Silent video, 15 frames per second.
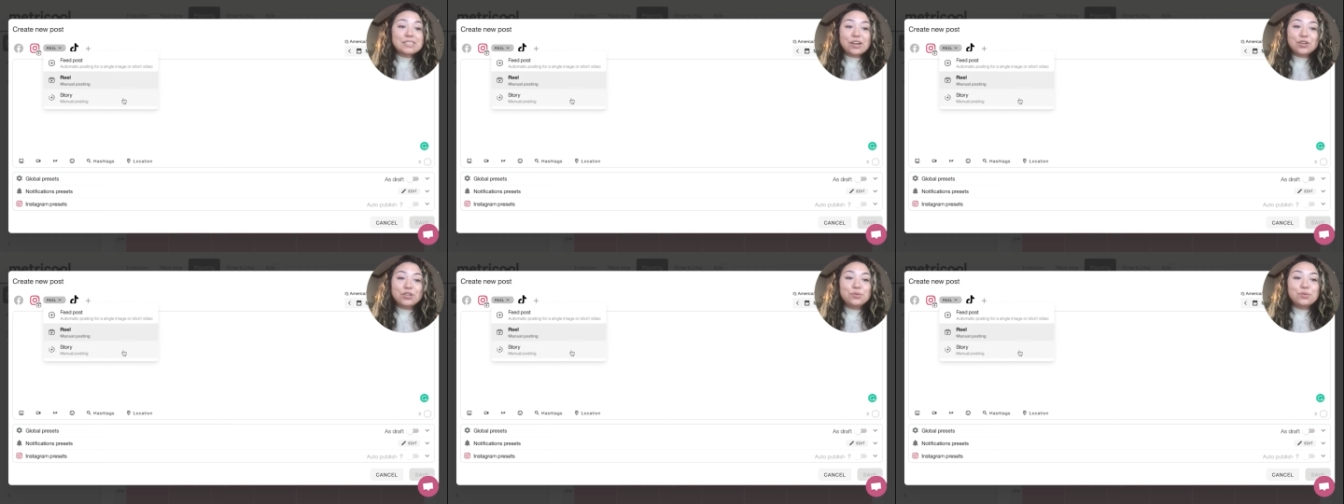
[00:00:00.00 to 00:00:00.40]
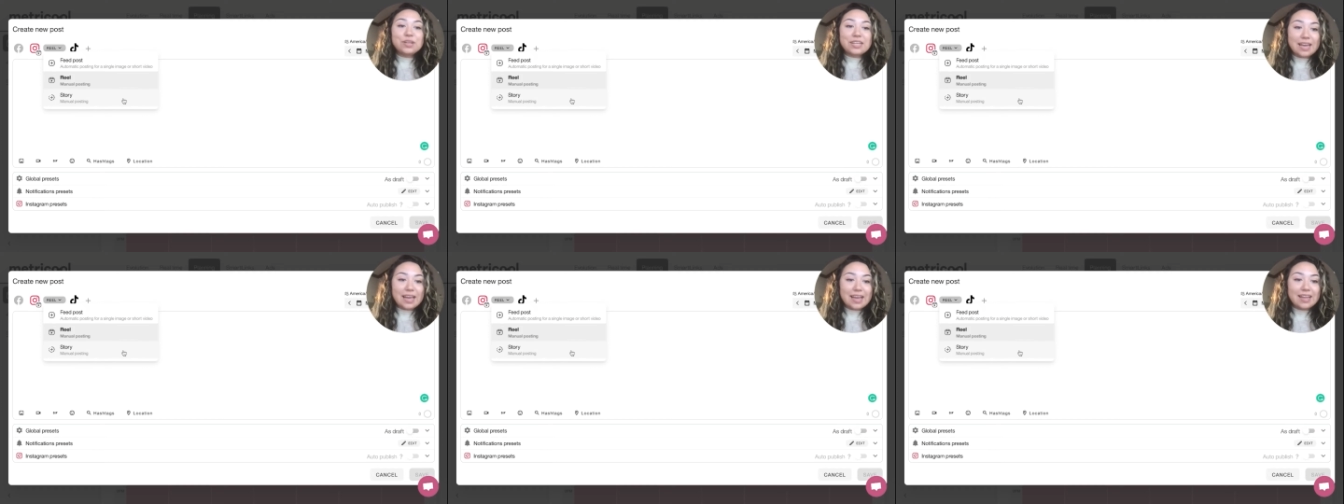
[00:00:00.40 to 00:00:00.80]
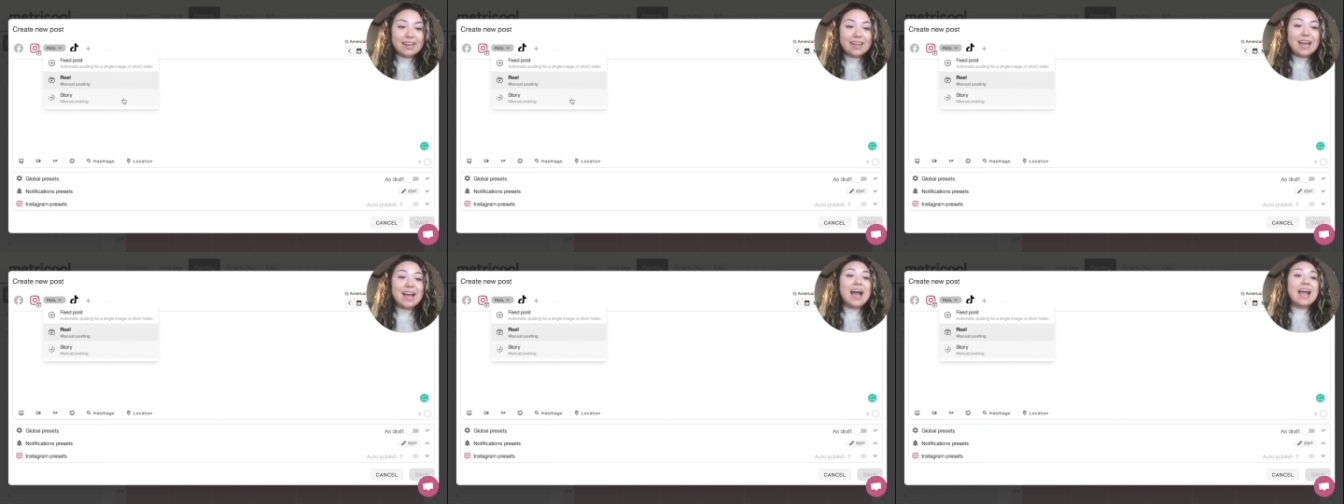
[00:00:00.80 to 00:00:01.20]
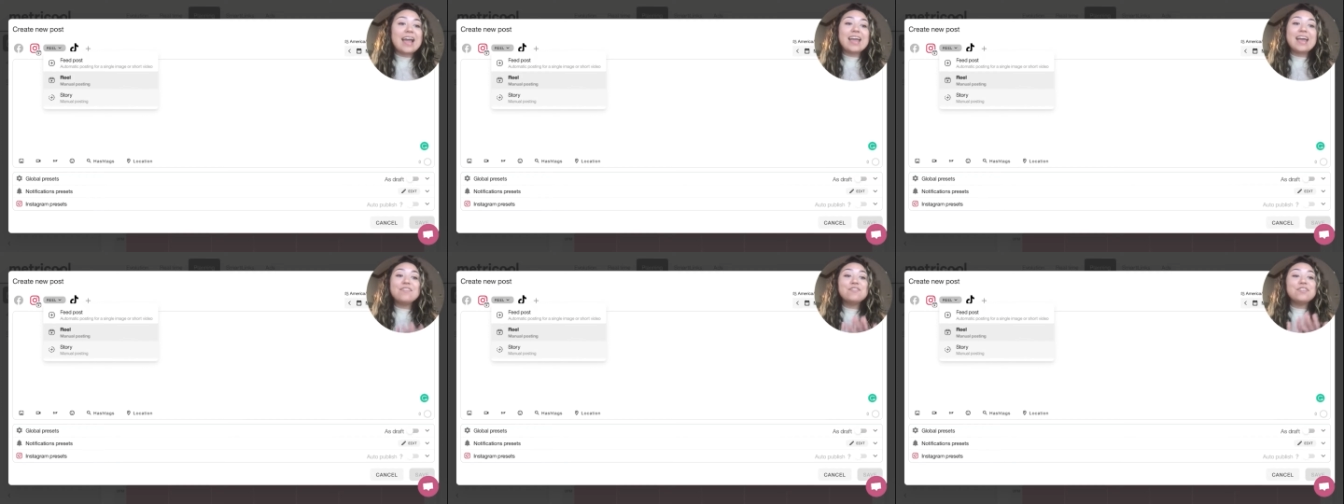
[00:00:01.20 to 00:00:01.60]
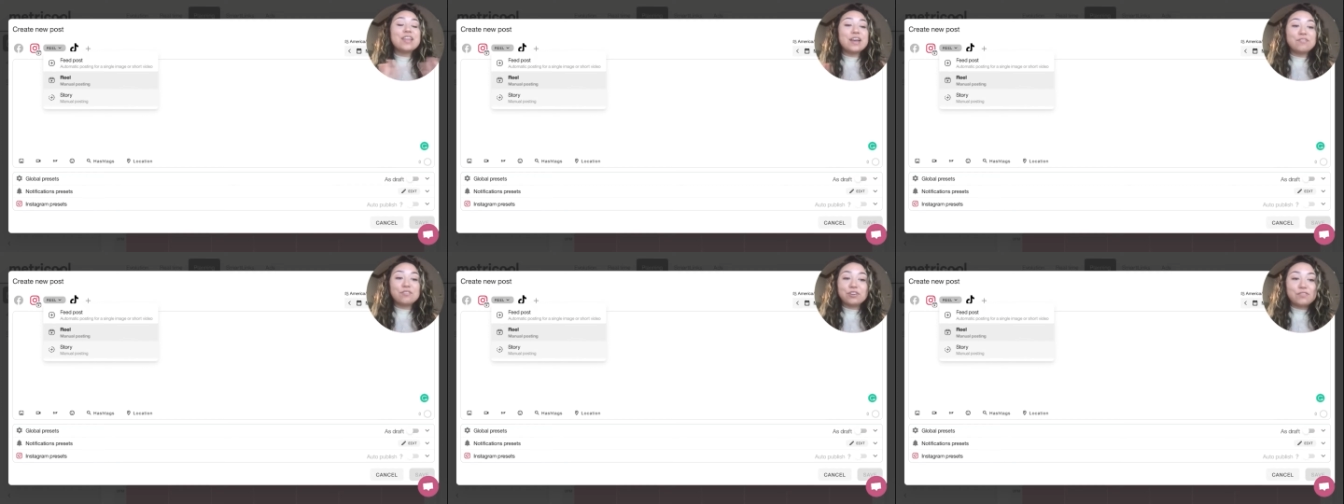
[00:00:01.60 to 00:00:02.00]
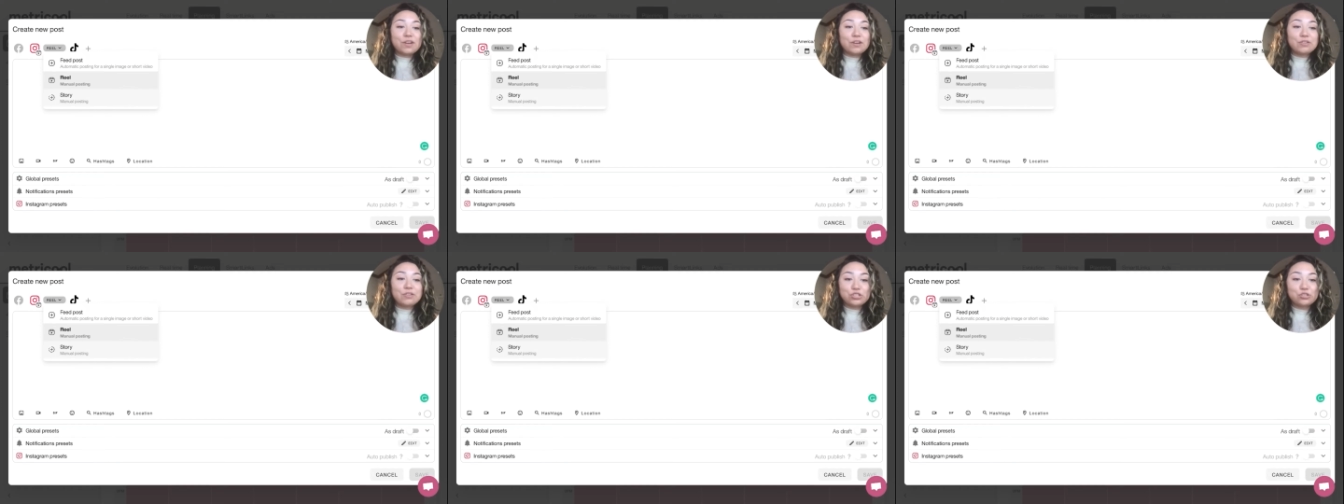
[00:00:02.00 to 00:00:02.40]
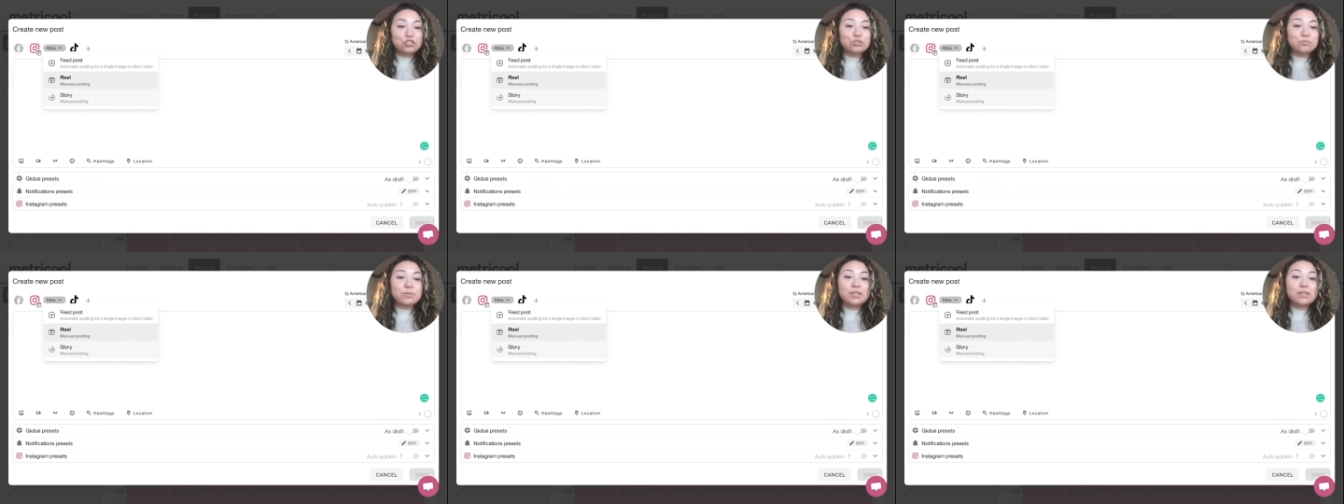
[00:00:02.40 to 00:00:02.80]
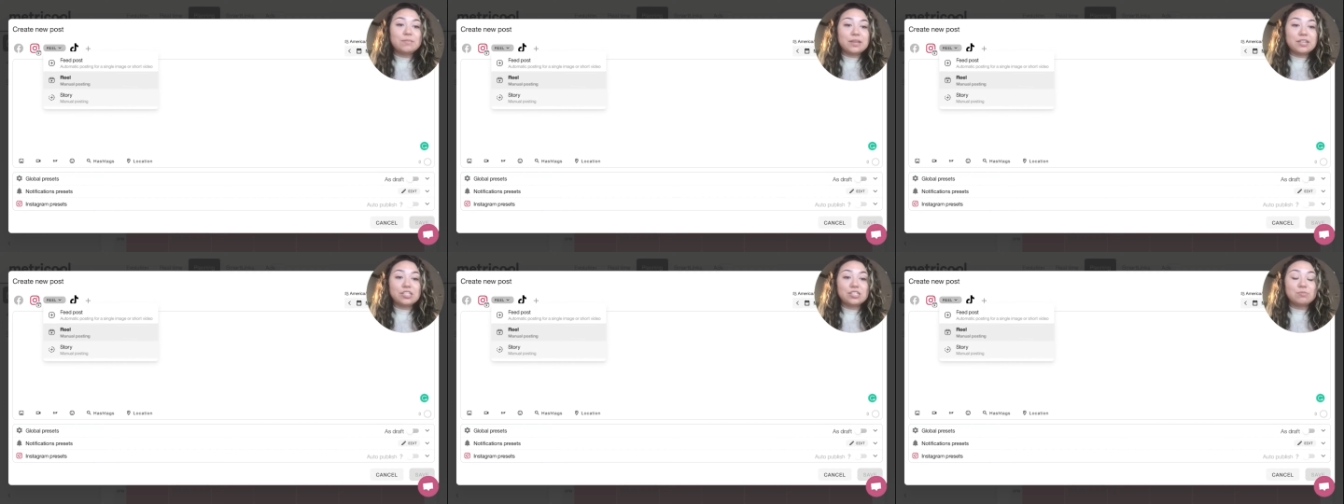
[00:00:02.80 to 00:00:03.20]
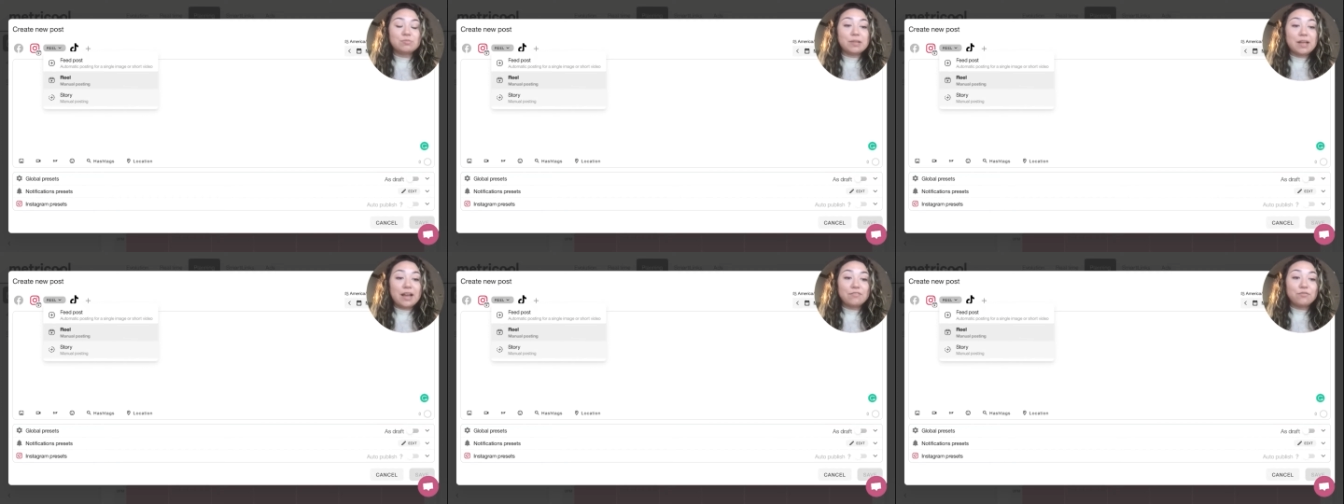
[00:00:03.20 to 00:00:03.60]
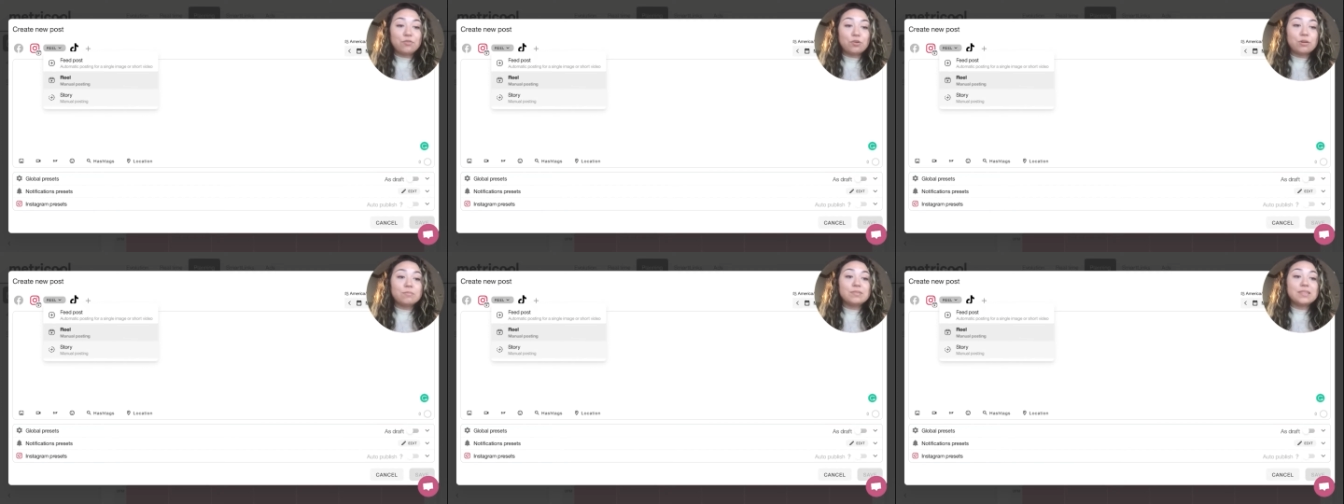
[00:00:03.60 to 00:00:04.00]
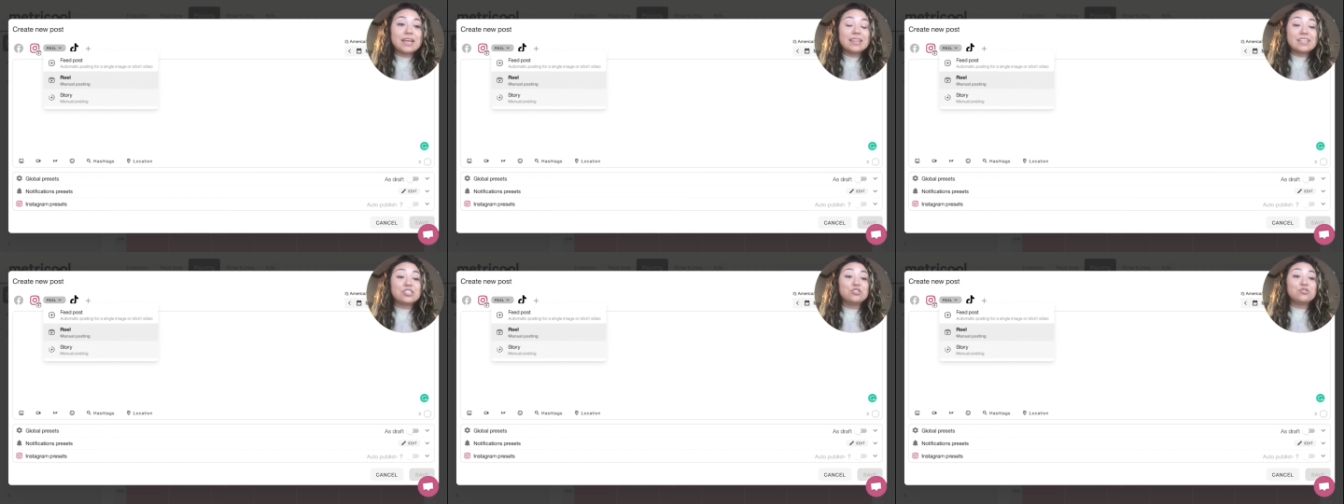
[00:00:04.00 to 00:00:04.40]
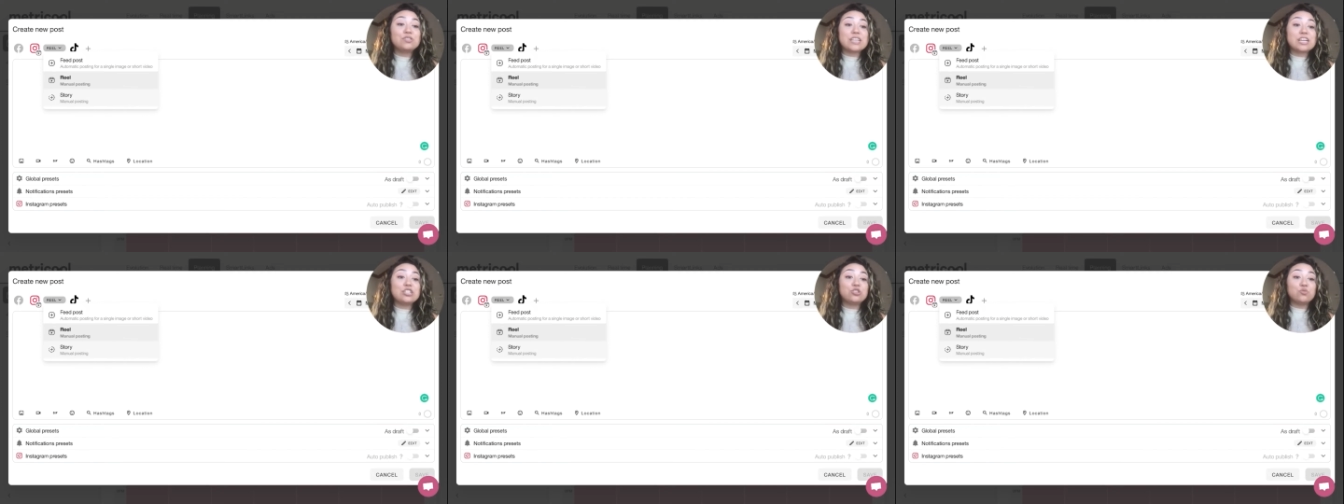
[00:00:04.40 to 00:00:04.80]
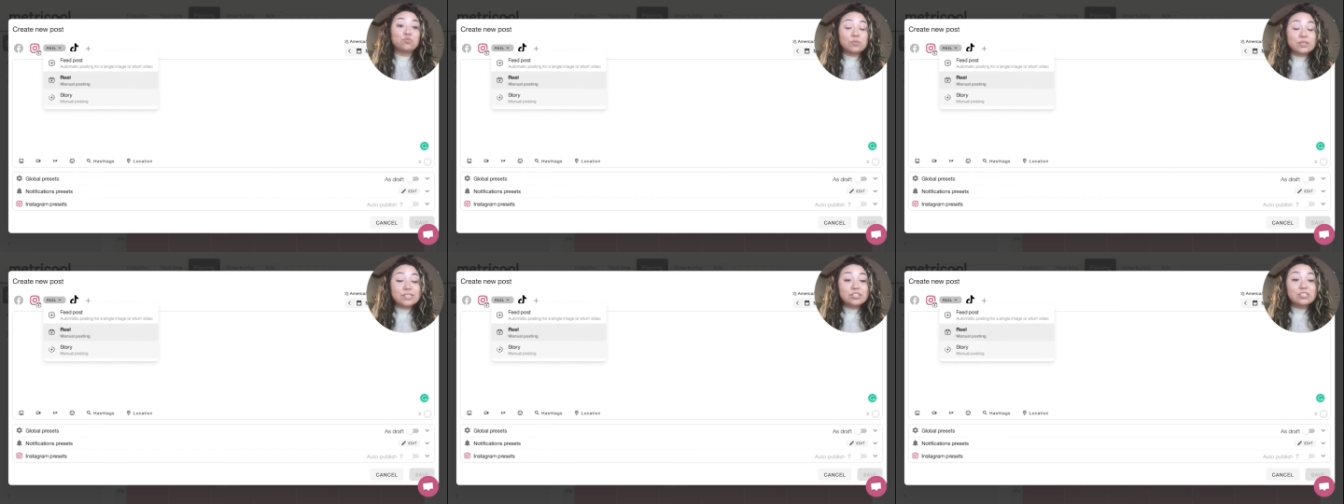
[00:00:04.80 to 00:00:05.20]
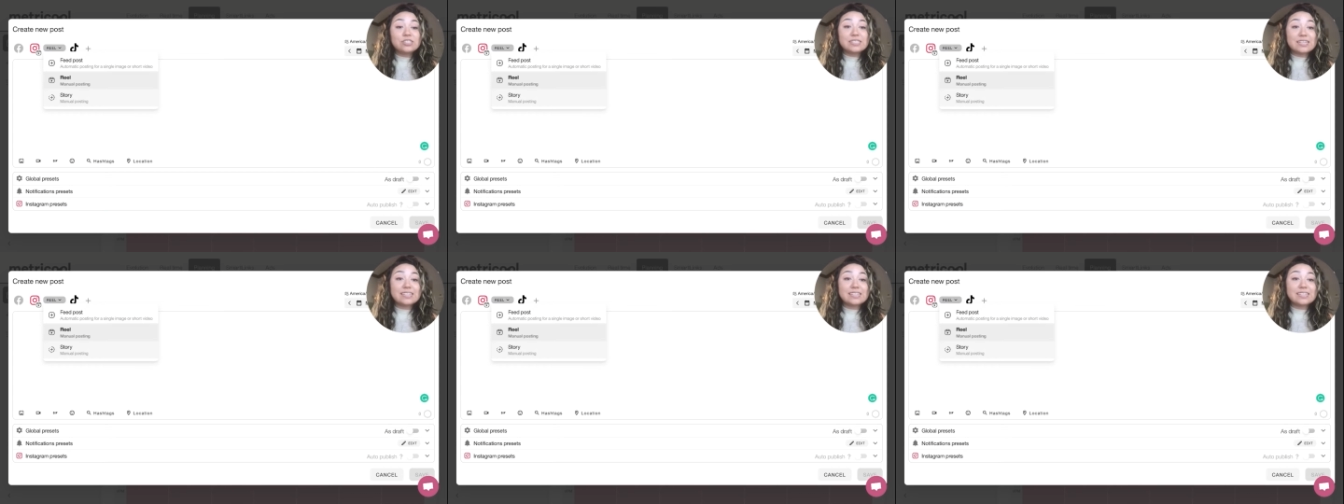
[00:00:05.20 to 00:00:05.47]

me tell you again, I have never found a social media management platform that lets you schedule reels,